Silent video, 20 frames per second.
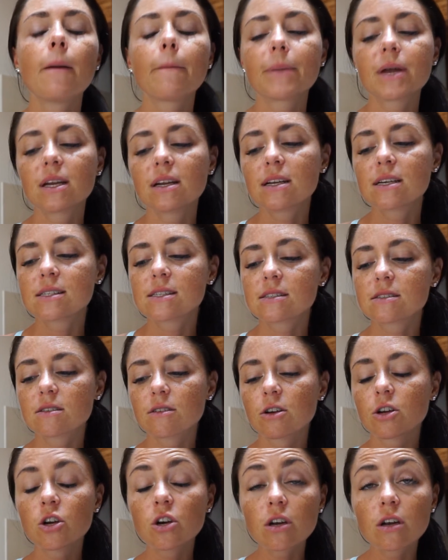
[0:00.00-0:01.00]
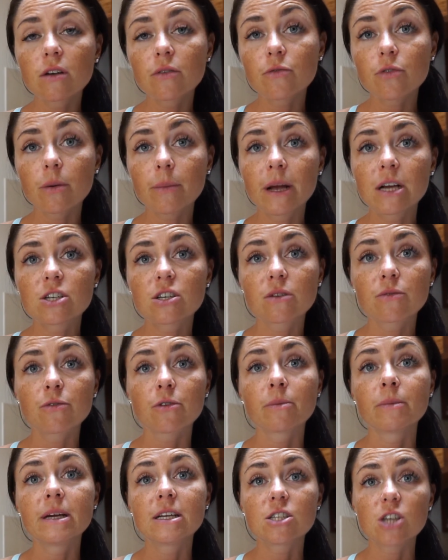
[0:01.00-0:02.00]
But it is good information
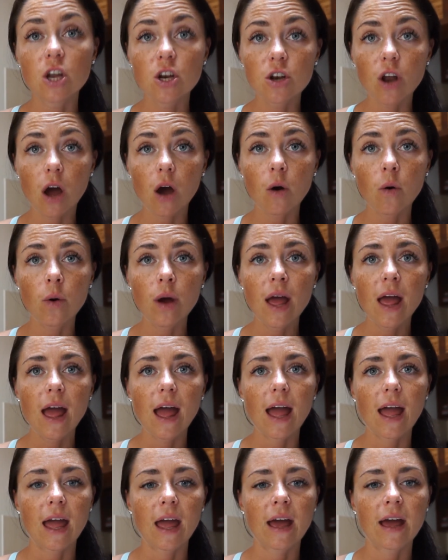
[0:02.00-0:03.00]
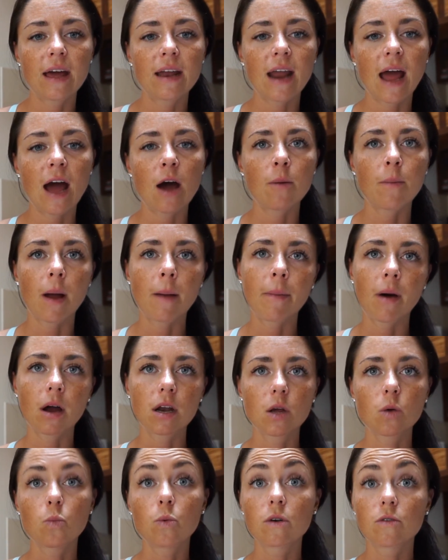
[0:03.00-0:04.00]
for me to know and how my
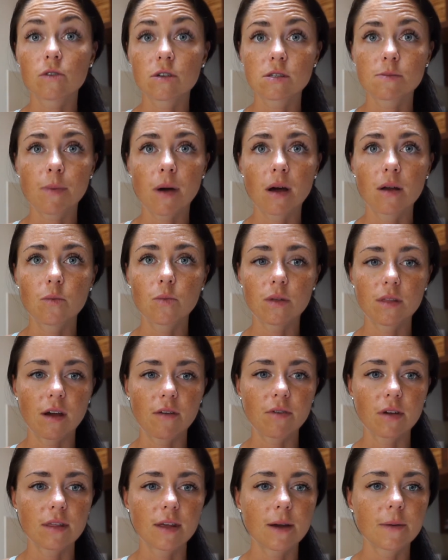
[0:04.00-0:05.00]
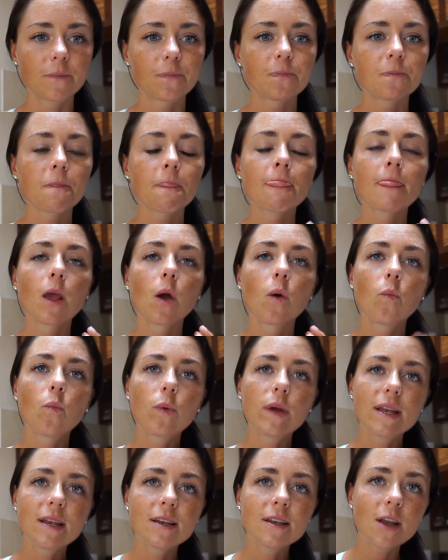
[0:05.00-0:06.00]
body will respond with everything
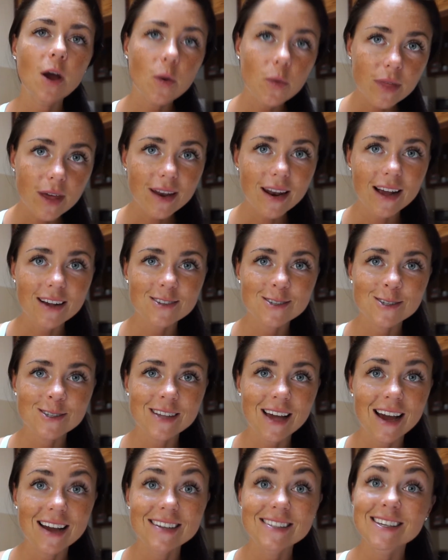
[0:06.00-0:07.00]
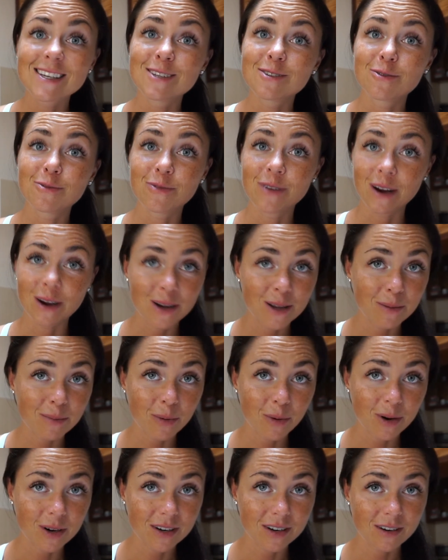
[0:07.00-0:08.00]
we know that exercise is very
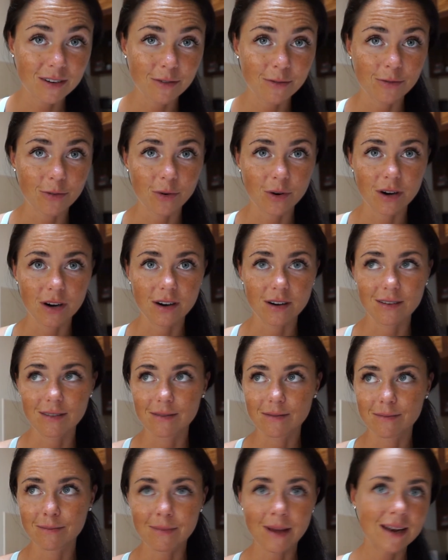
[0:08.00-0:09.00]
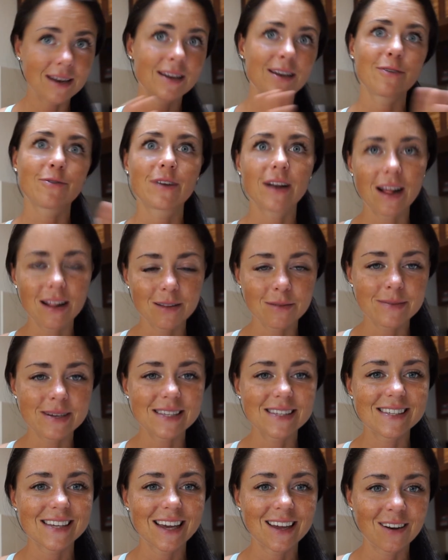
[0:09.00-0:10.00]
important for many different
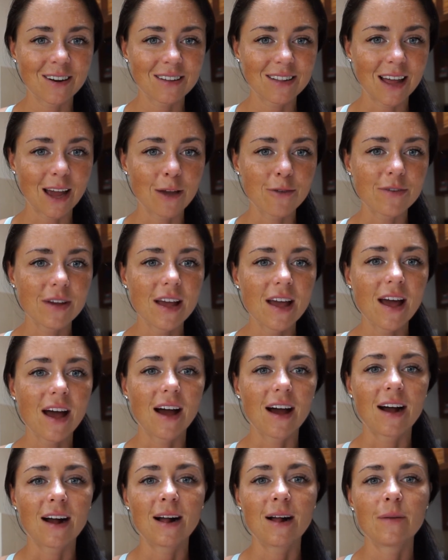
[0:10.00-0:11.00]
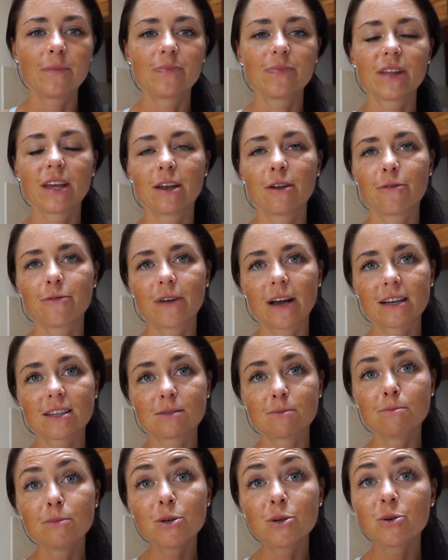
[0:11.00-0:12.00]
elements in our life. Um, it
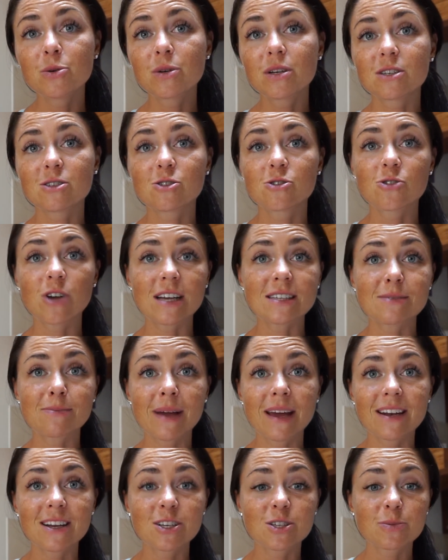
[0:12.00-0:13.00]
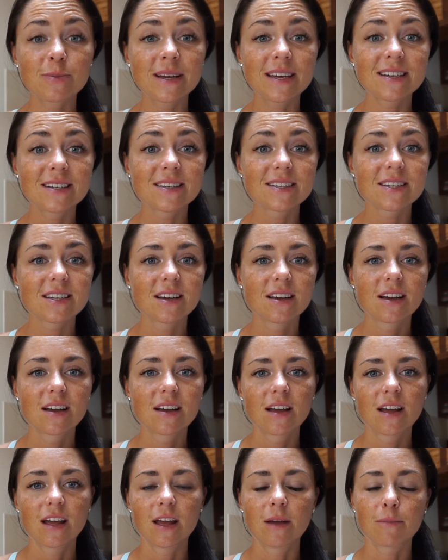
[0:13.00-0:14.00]
affects mood, stress management,
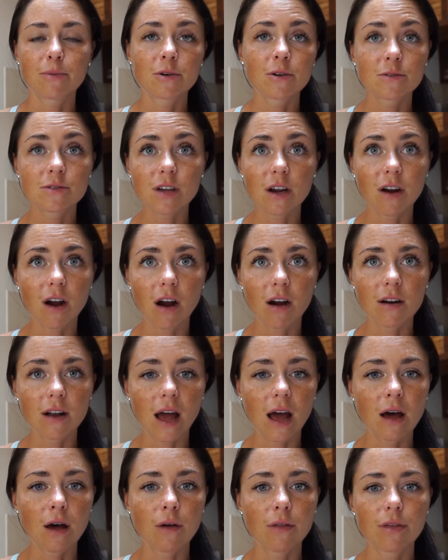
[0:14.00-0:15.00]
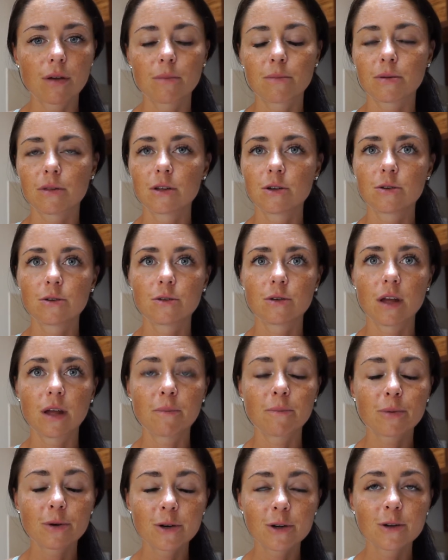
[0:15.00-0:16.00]
improves our heart health, improve,
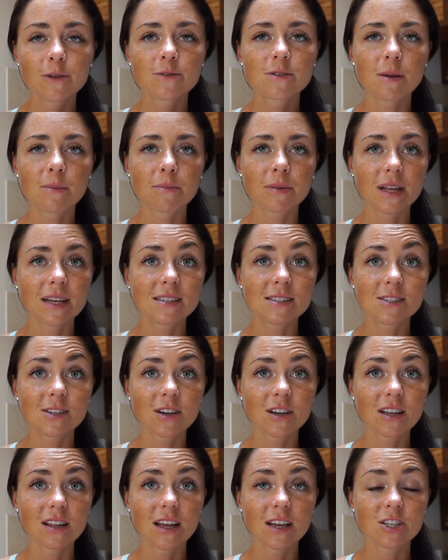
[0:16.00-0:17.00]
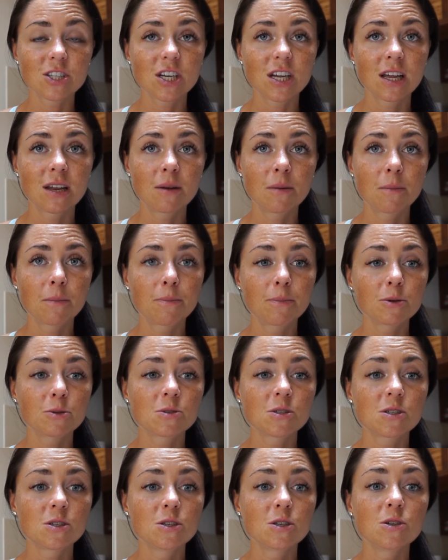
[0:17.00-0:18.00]
improves blood circulation,
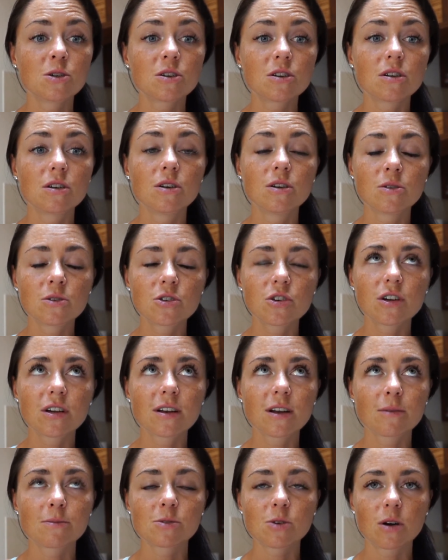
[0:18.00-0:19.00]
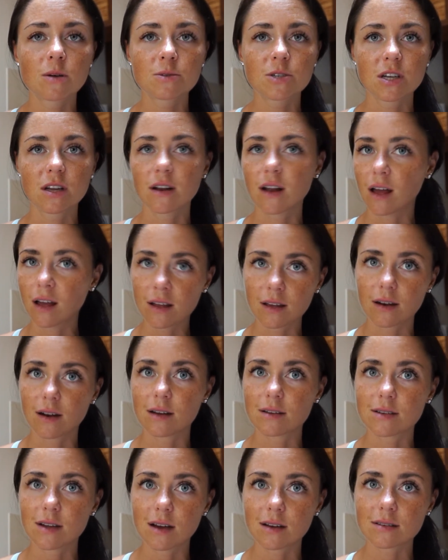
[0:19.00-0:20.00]
boosts nu nutrient absorption. I
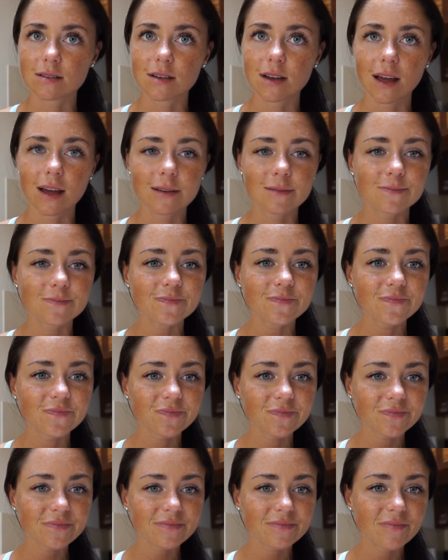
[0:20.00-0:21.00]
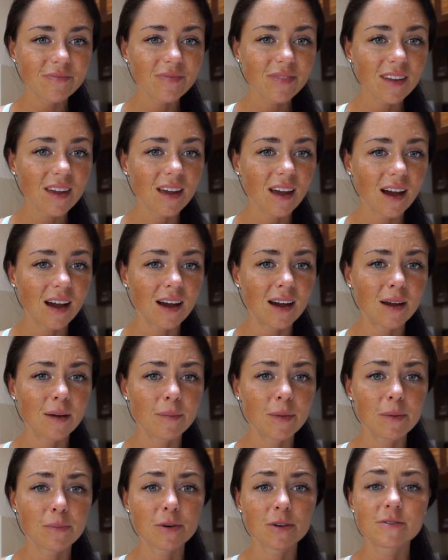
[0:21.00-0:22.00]
cannot talk today.
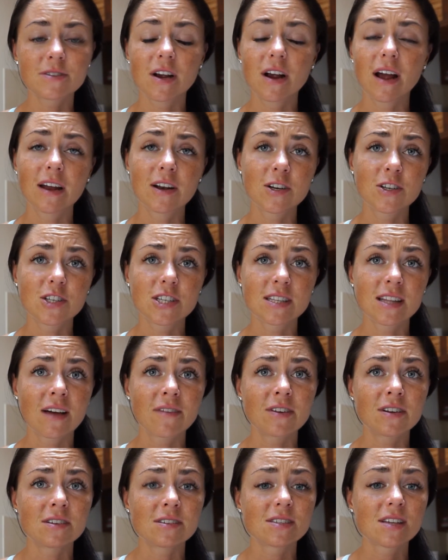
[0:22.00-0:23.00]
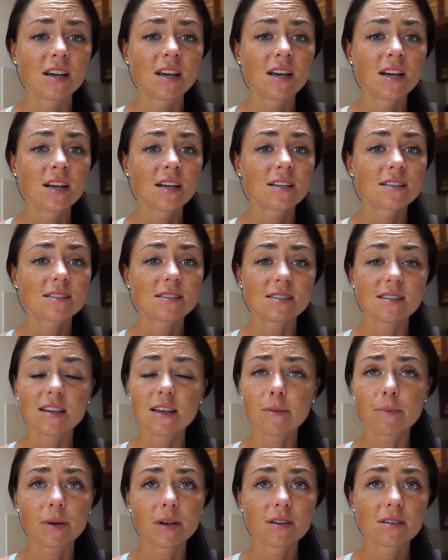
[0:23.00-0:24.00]
Um, improves our energy levels,
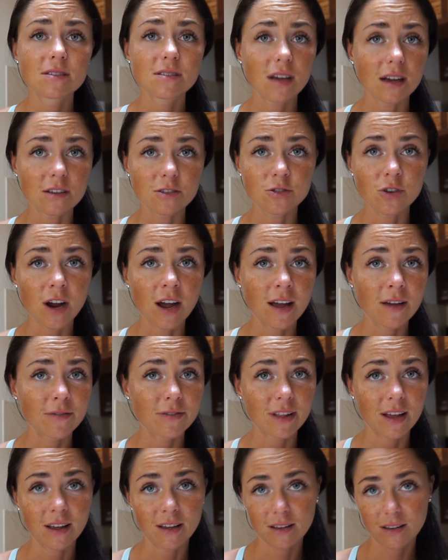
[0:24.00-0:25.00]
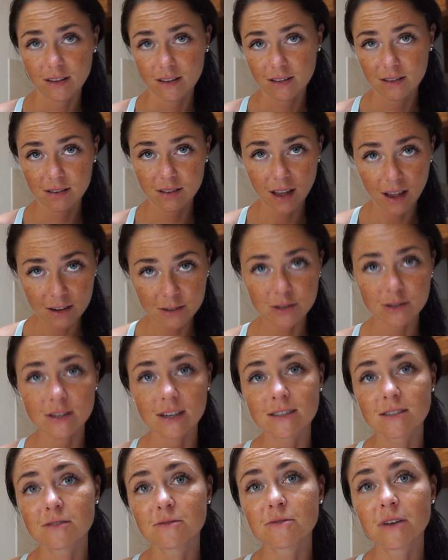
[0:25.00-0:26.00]
sleep, sex drive. Like,
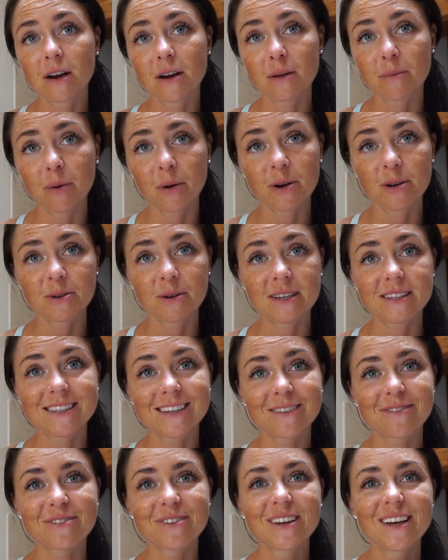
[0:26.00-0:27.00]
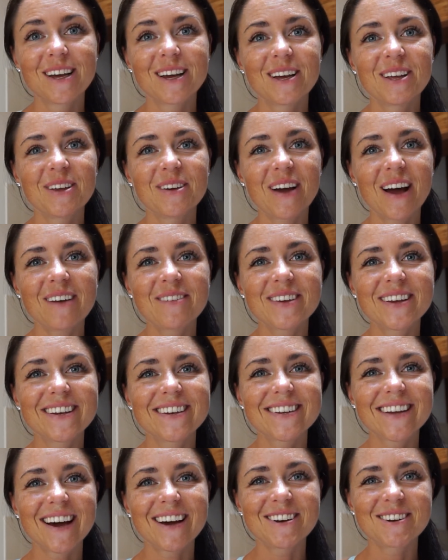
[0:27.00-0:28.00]
exercise is very important to us. If you
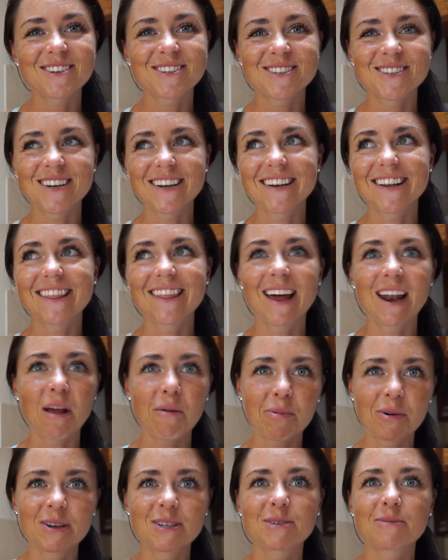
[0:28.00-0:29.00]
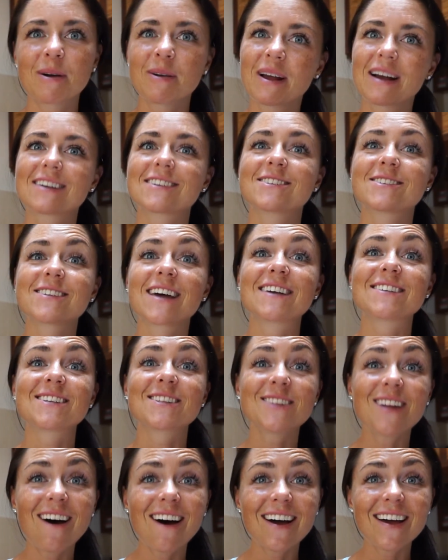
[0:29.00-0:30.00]
haven't understood that I preach about exercise a
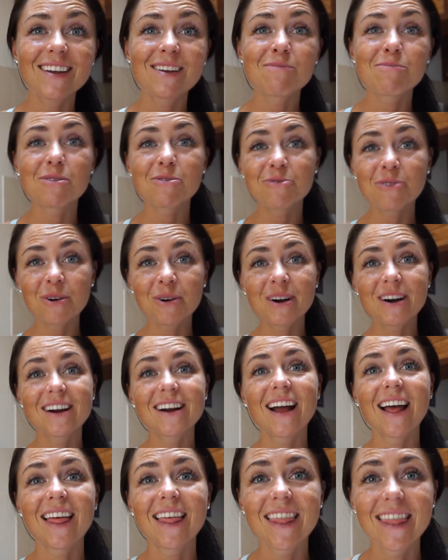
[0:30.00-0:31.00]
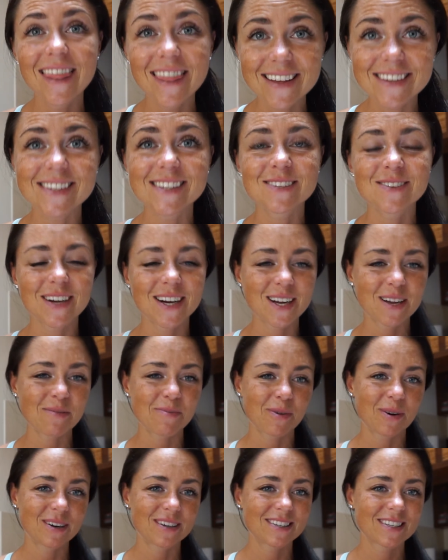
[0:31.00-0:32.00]
lot before, this is very
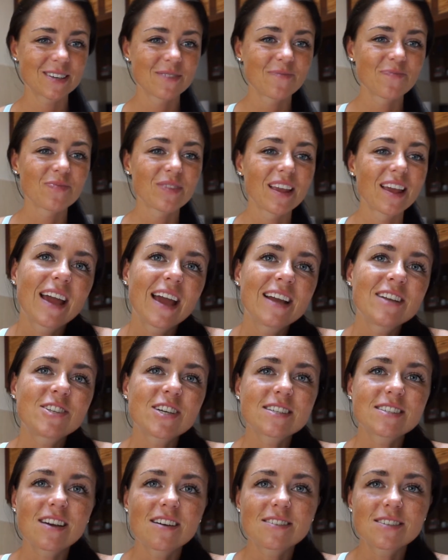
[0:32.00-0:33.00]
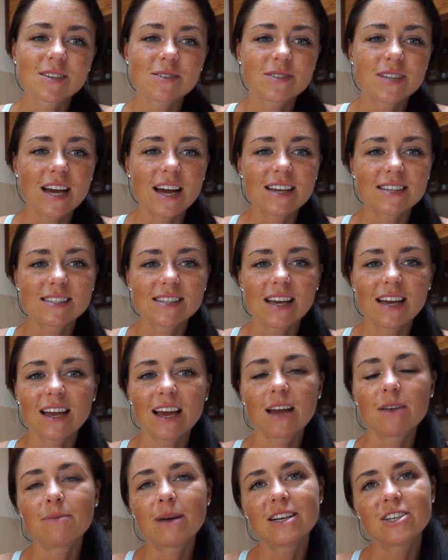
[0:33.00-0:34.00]
important. AGS also tests, like
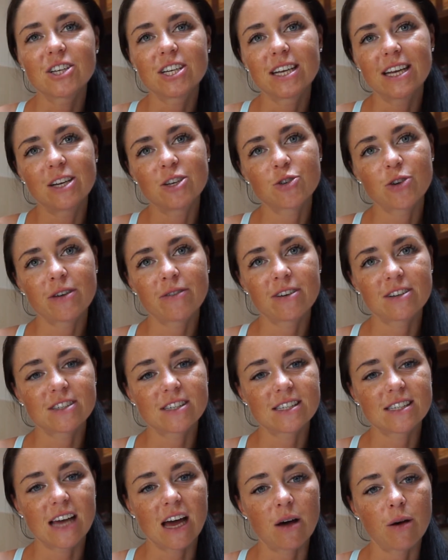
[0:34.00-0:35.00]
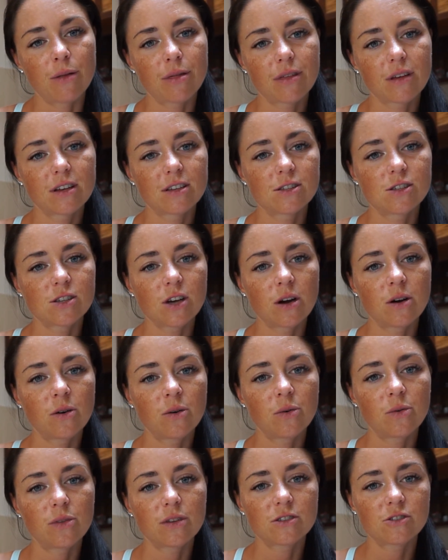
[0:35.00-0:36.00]
I had mentioned, injury versus health. So the